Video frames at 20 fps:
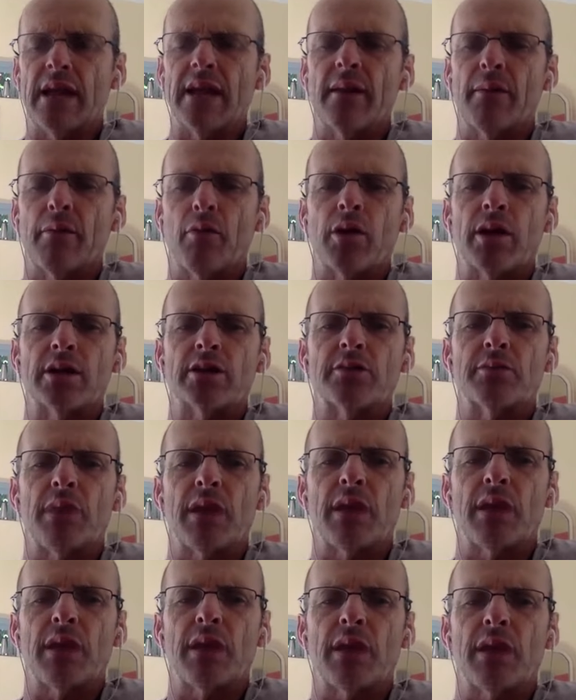end up wanting to
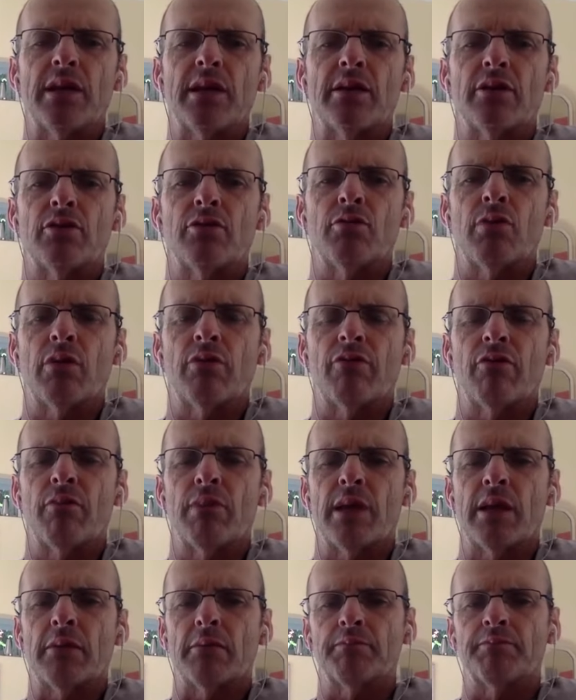play for me and do well for
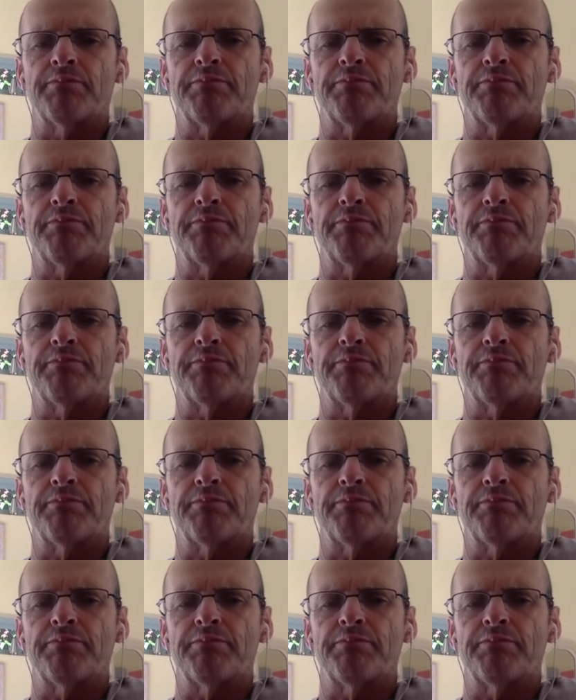me.